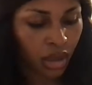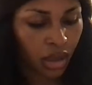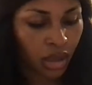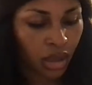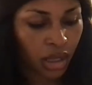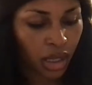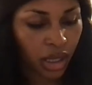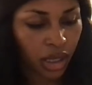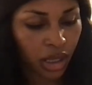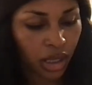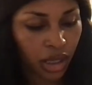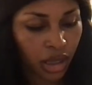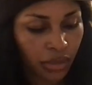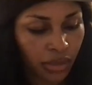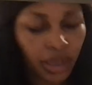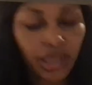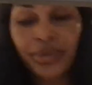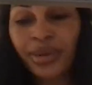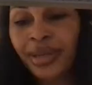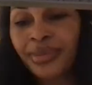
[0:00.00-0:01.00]

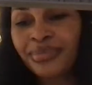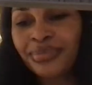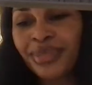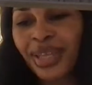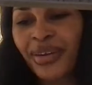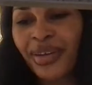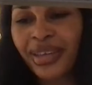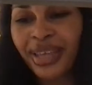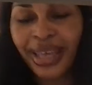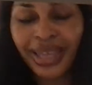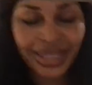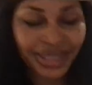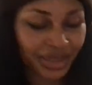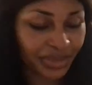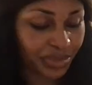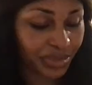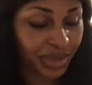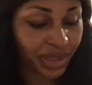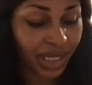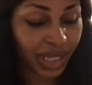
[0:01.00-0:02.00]
Anyway, all right, guys,
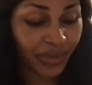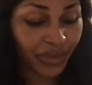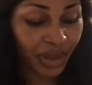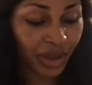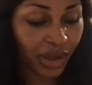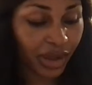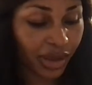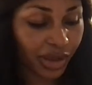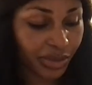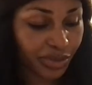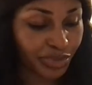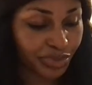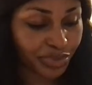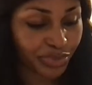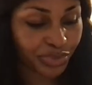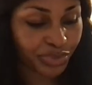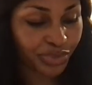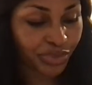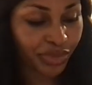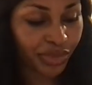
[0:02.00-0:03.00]
love y'all.
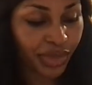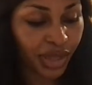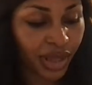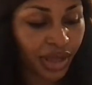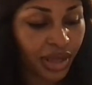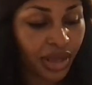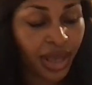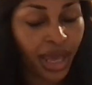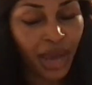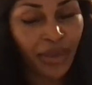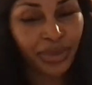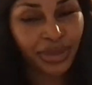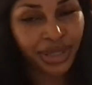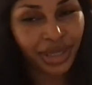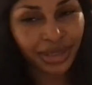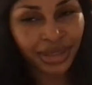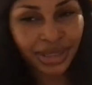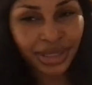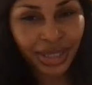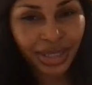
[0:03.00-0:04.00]
I will
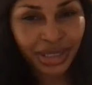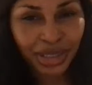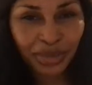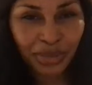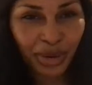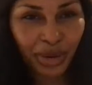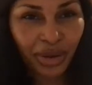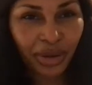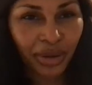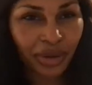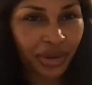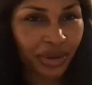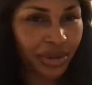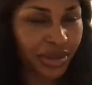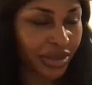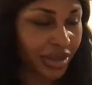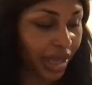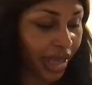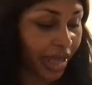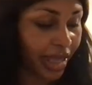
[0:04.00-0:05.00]
talk to y'all tomorrow.
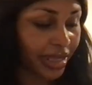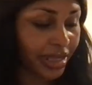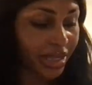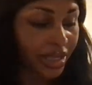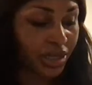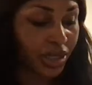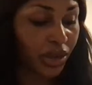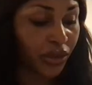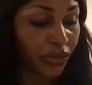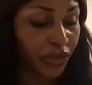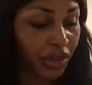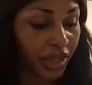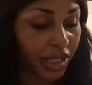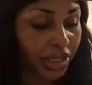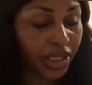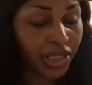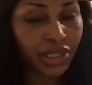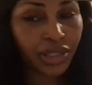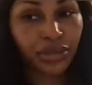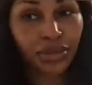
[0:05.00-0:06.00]
You guys don't forget
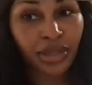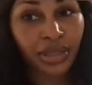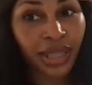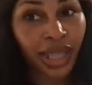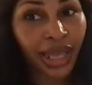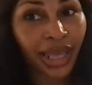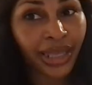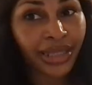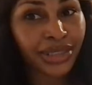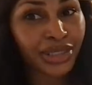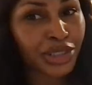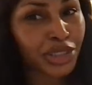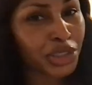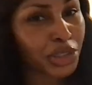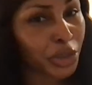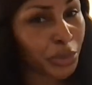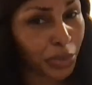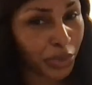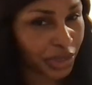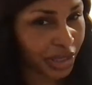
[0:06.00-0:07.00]
to utilize the
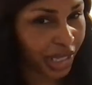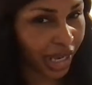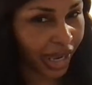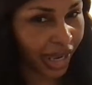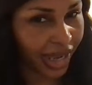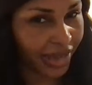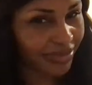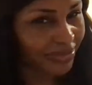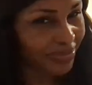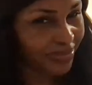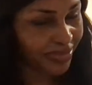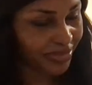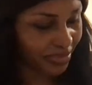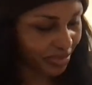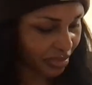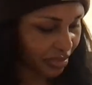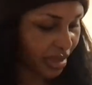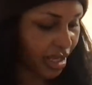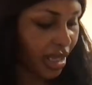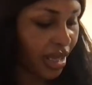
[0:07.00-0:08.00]
super chat
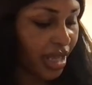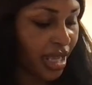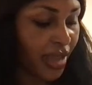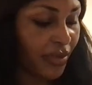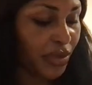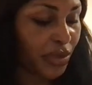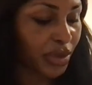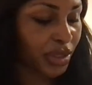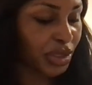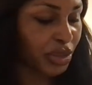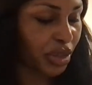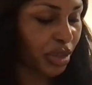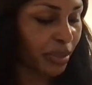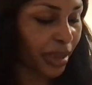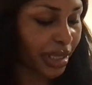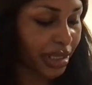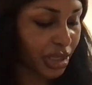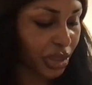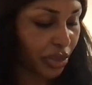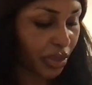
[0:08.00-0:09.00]
if you enjoy my
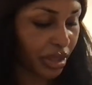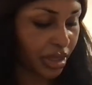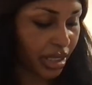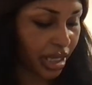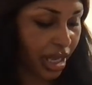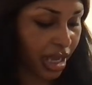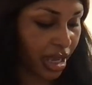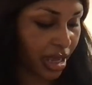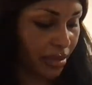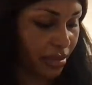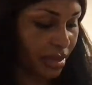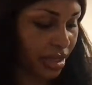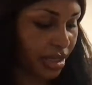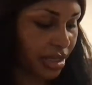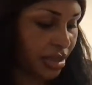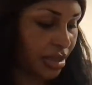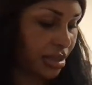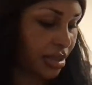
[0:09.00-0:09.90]
story times.